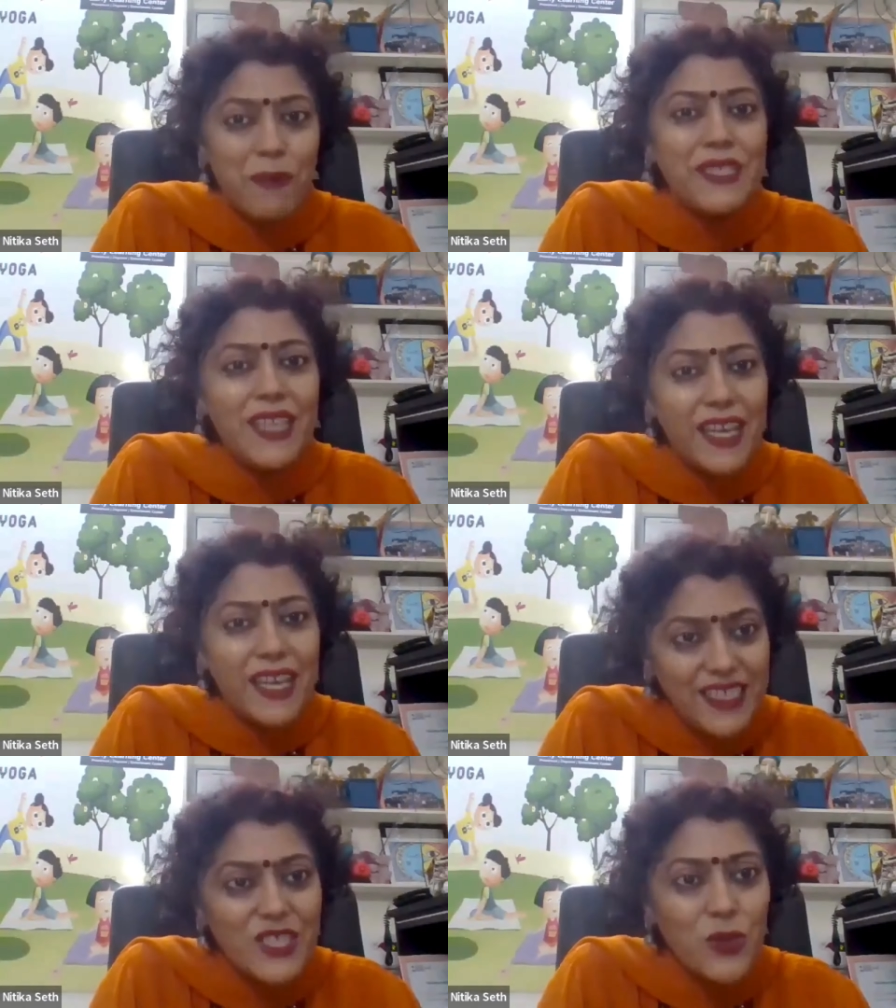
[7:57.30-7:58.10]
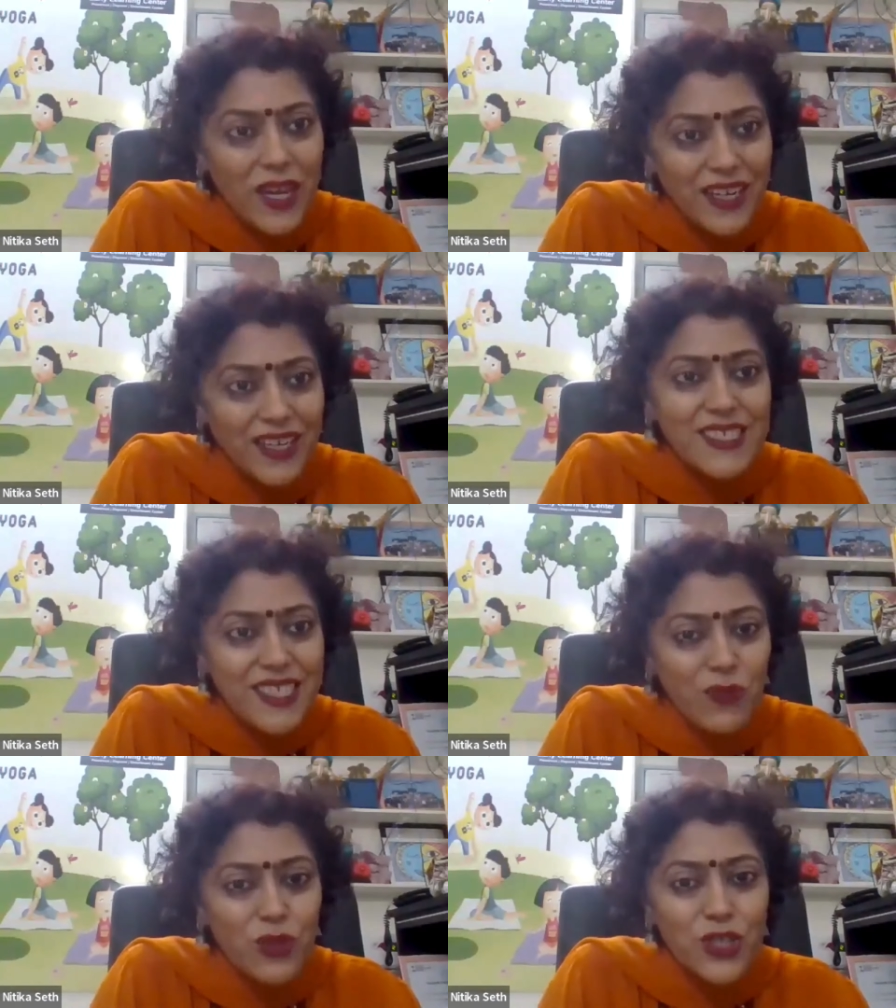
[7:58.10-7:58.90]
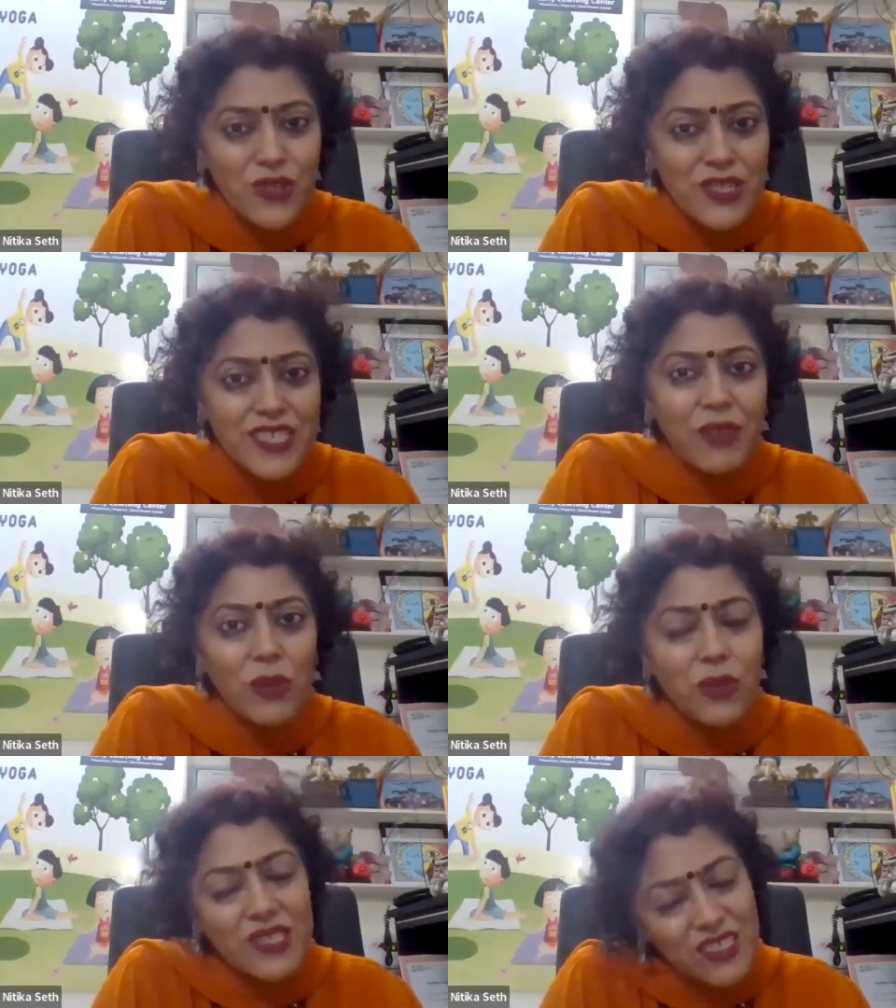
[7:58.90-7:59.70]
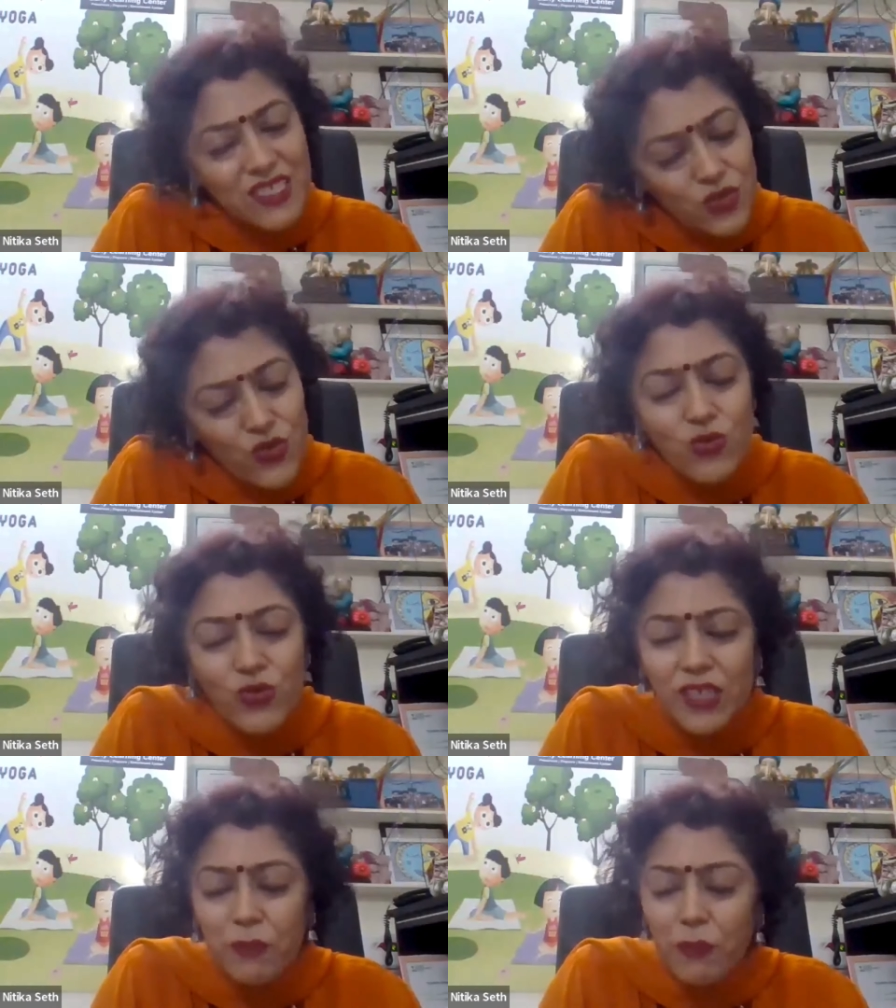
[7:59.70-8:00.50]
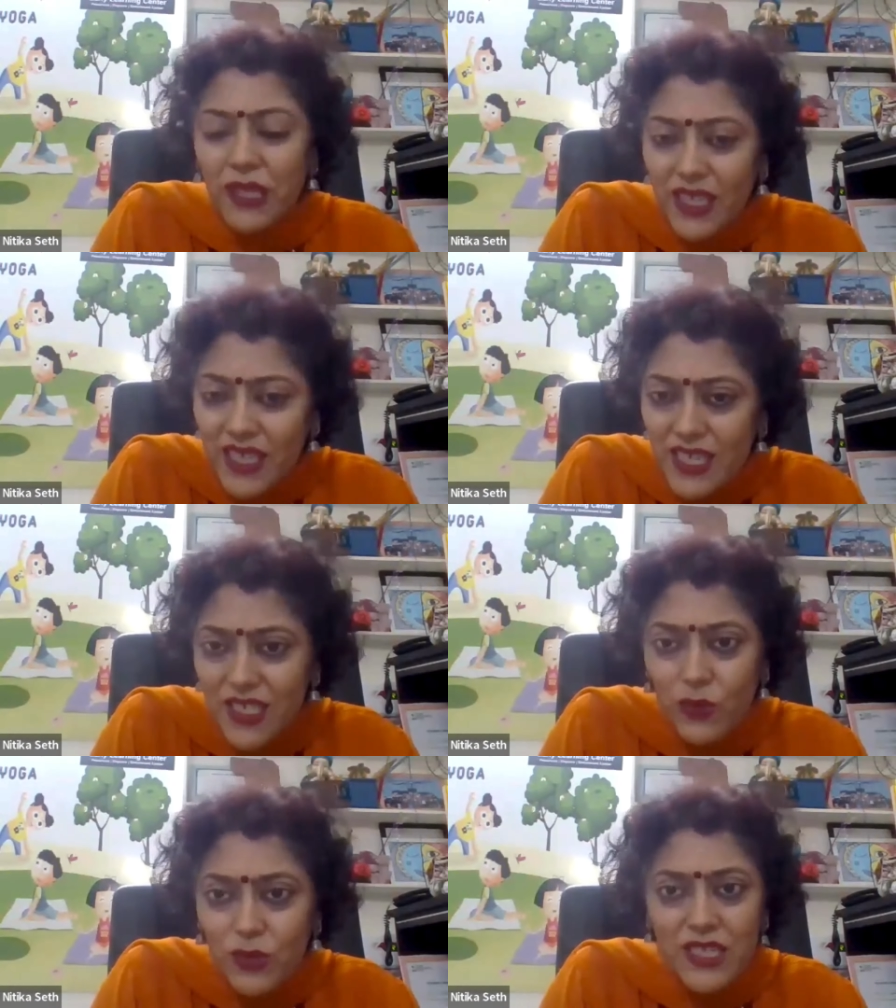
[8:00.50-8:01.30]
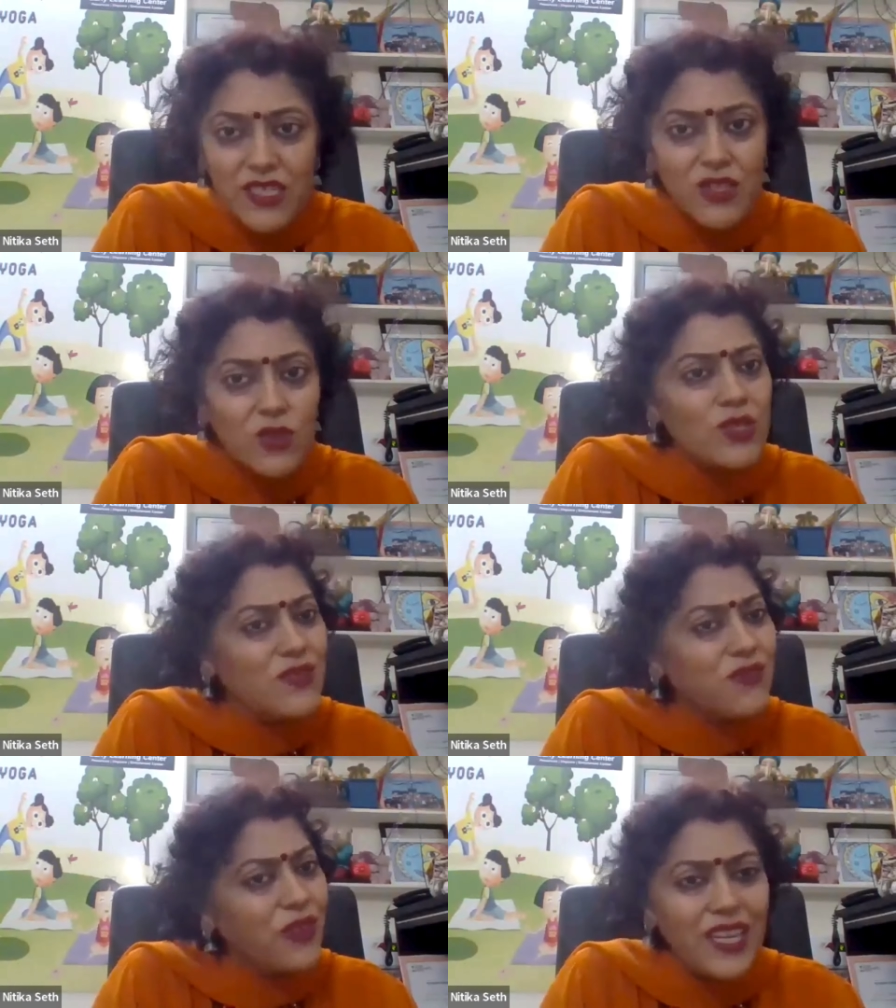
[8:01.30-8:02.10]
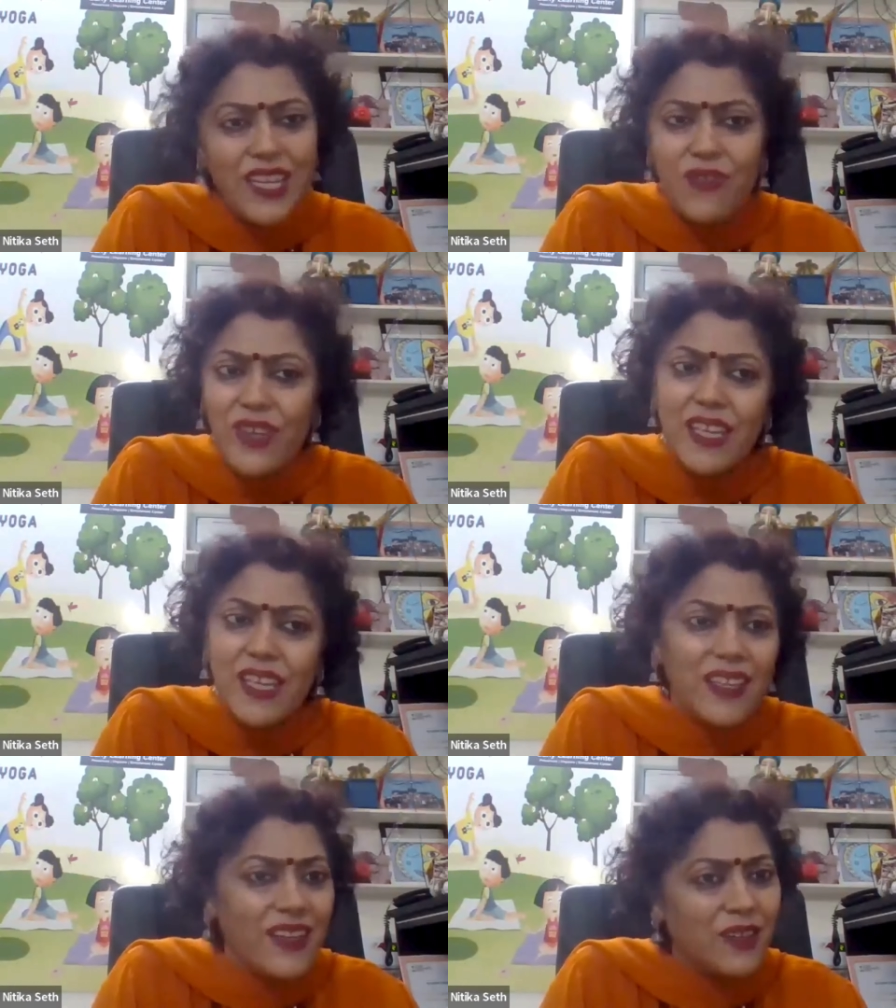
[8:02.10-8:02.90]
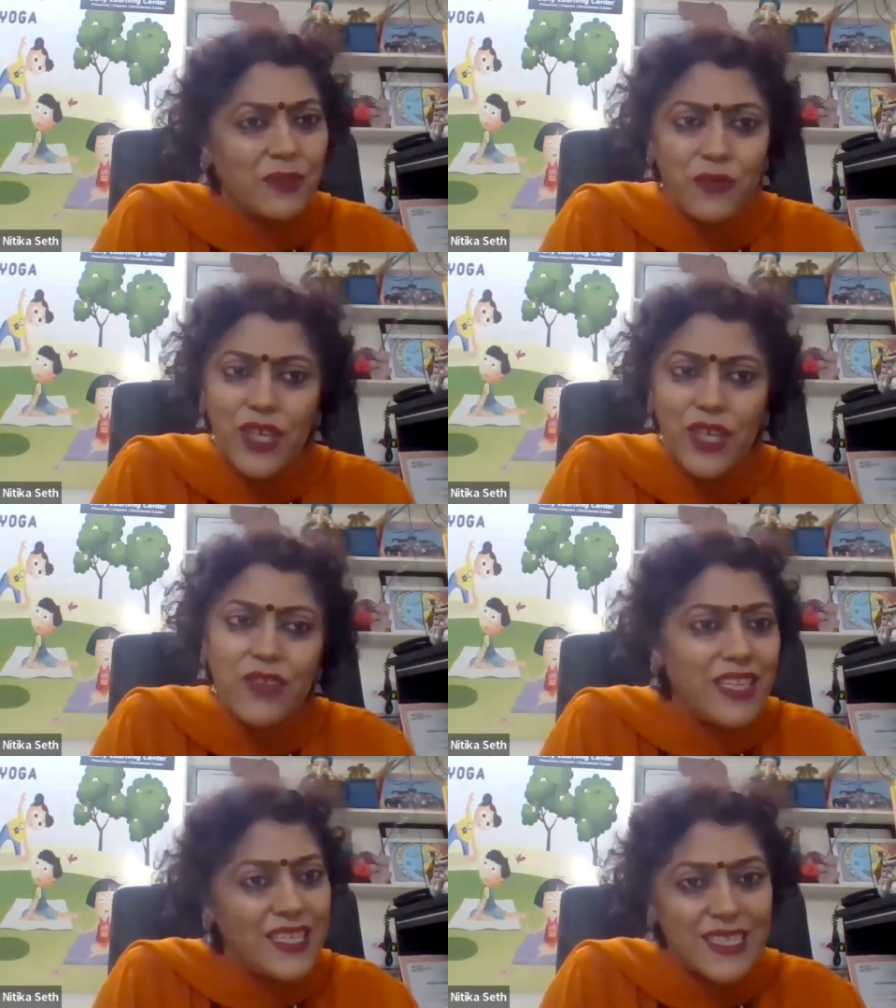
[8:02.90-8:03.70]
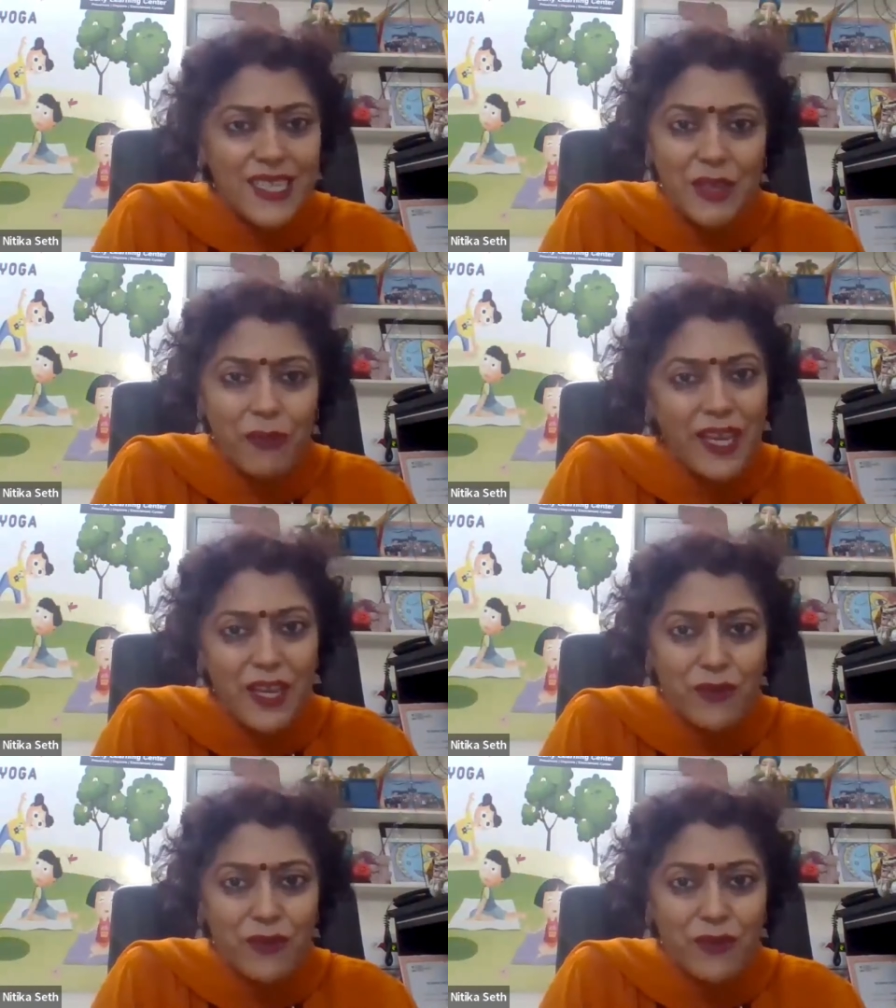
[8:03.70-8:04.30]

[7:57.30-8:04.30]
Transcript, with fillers: But I understand what you're saying, because it's true that picky eater word is used very, very, very, very by